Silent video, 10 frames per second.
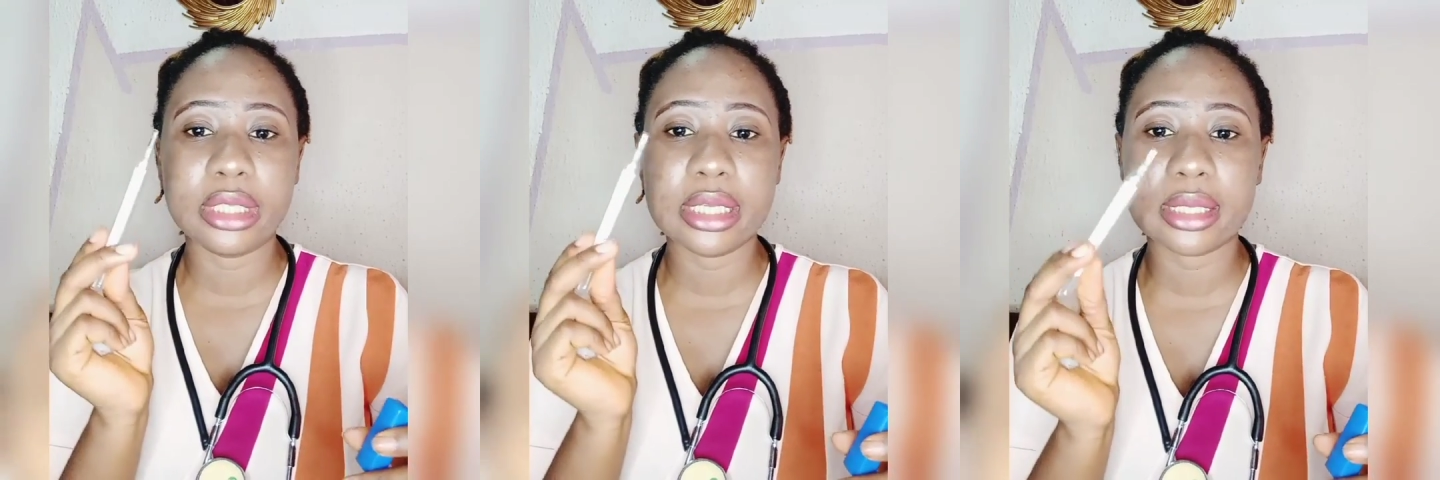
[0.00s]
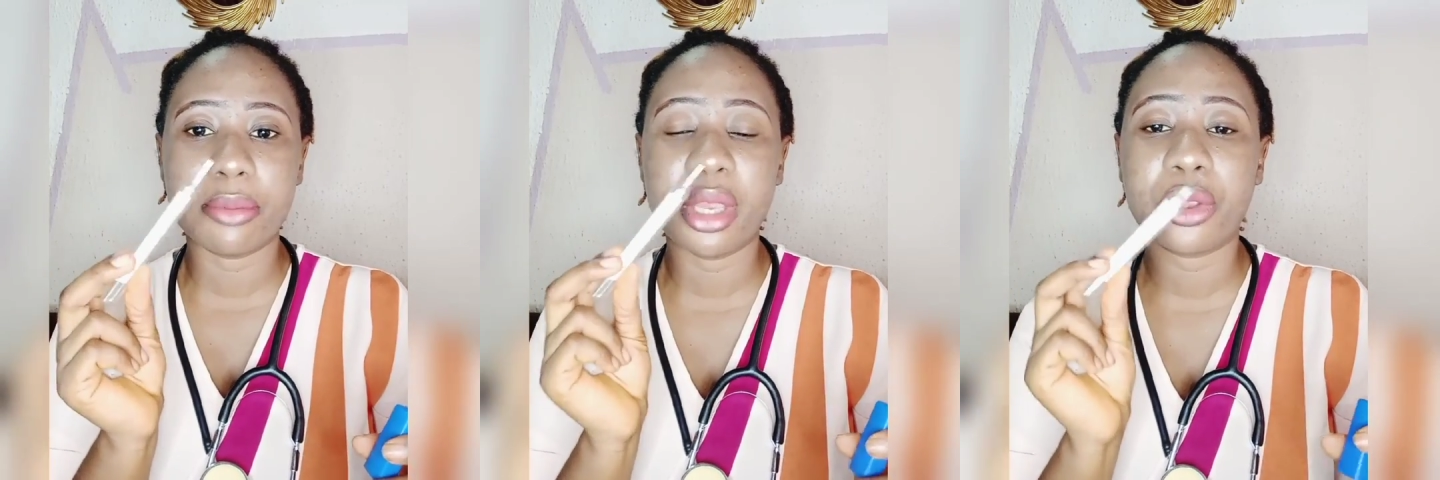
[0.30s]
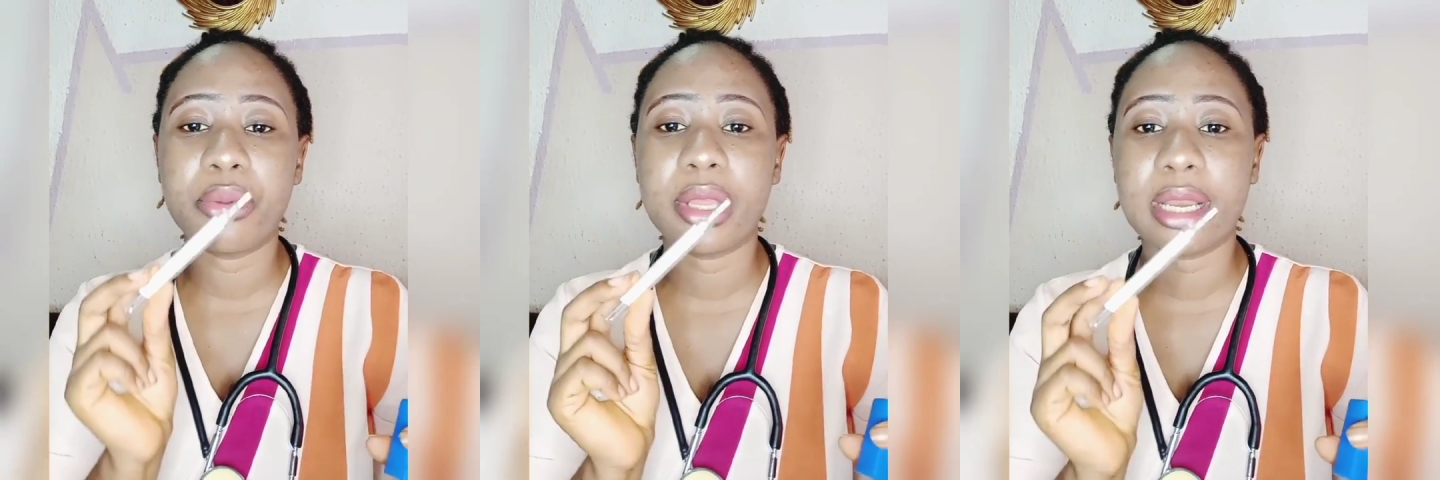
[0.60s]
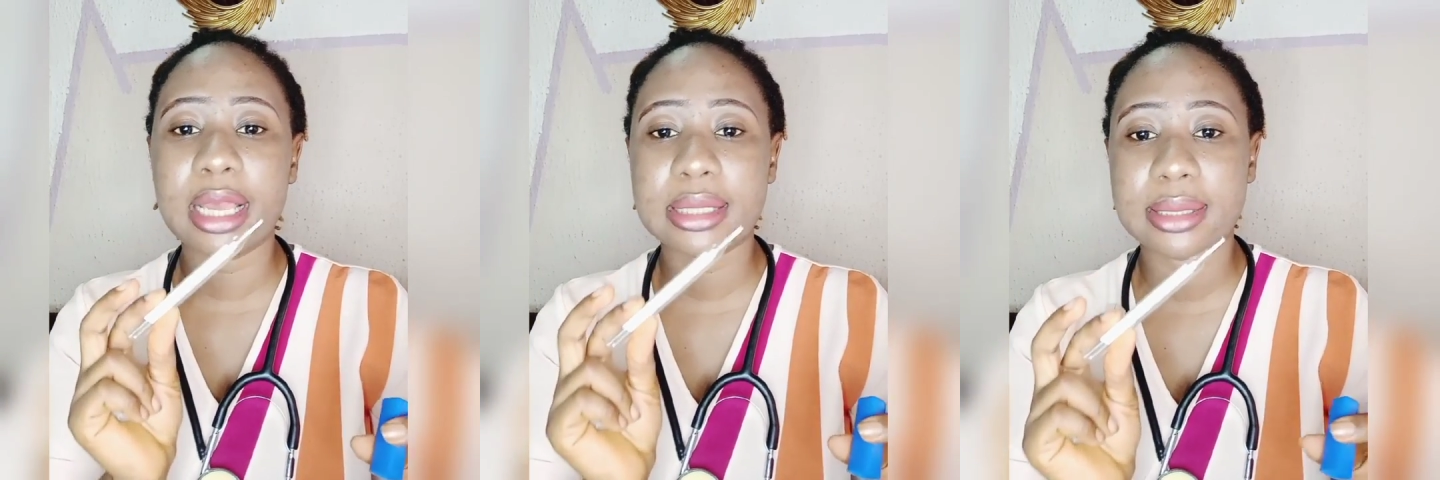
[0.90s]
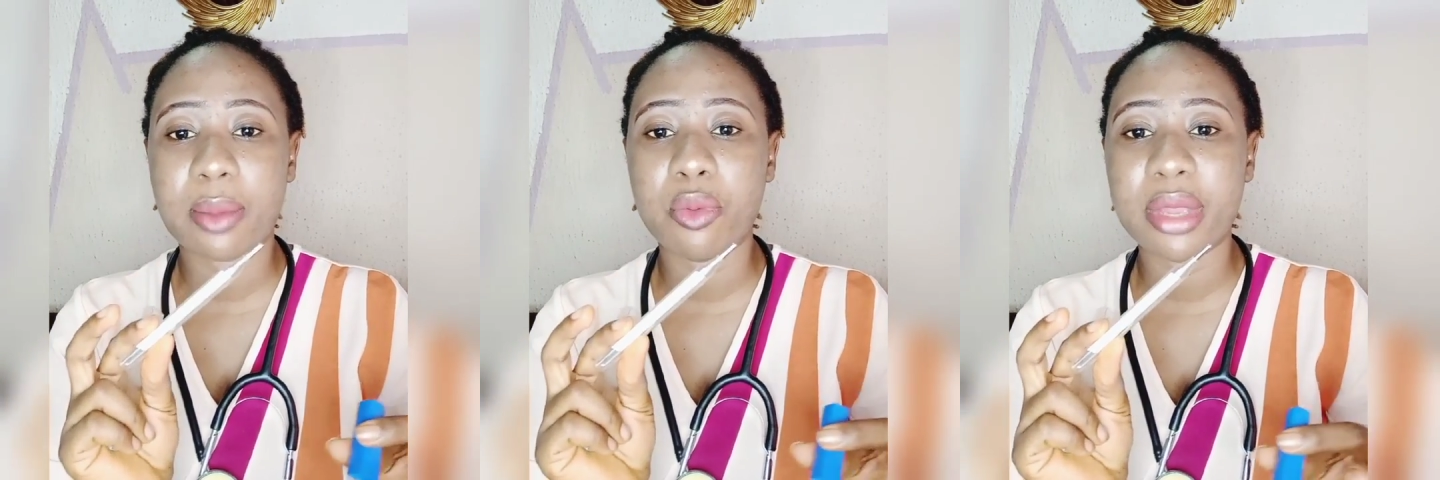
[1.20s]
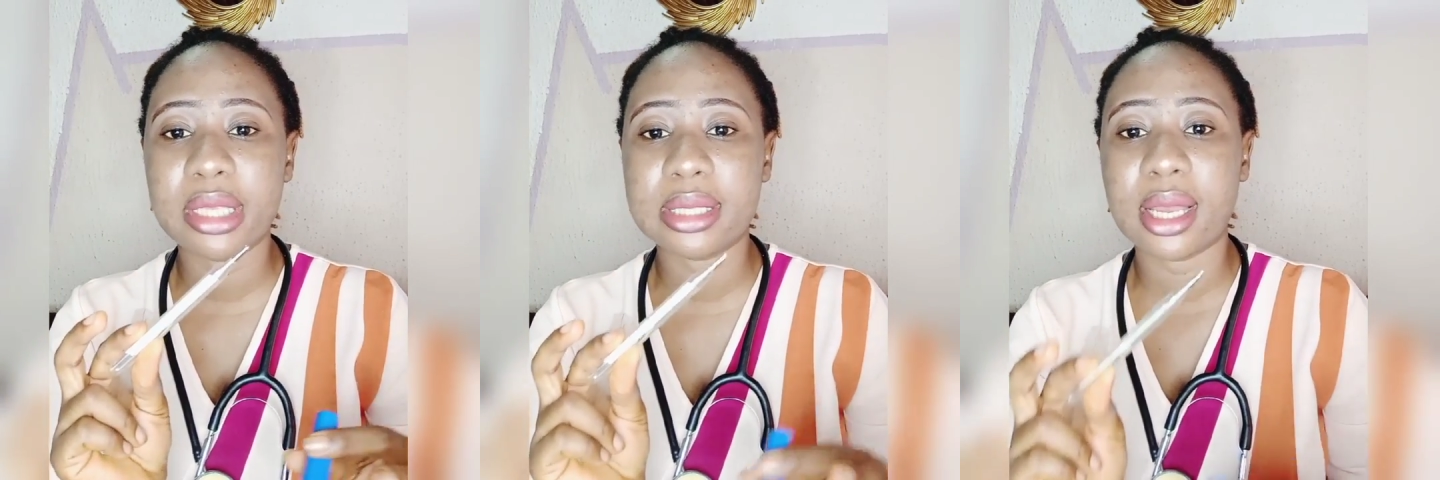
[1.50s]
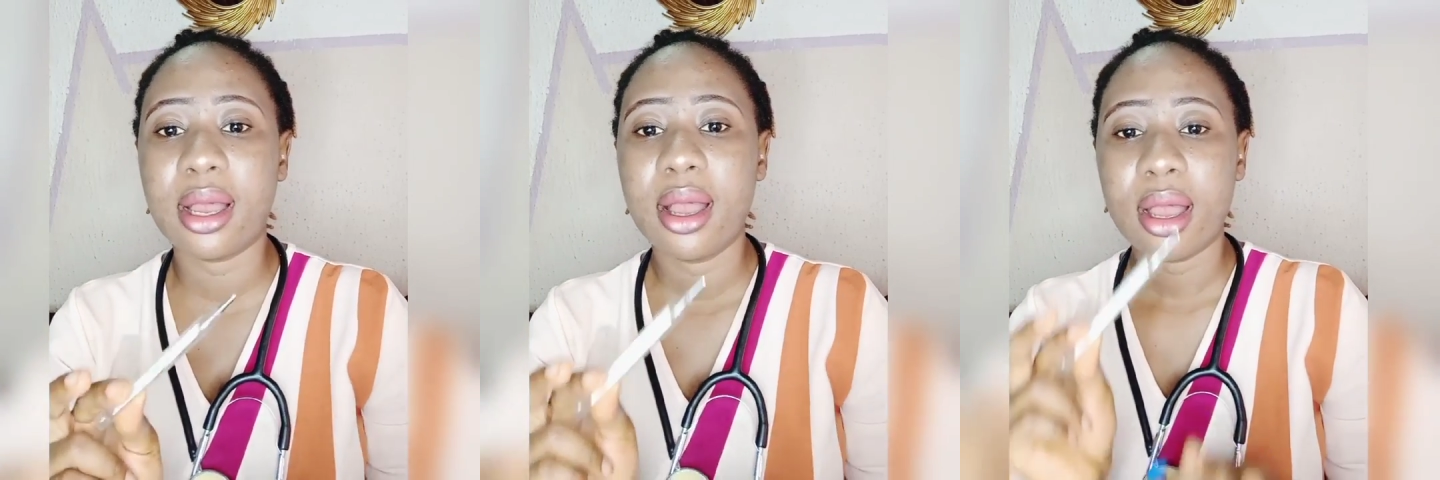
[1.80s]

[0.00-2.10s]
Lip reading: this mercury in glass thermometer,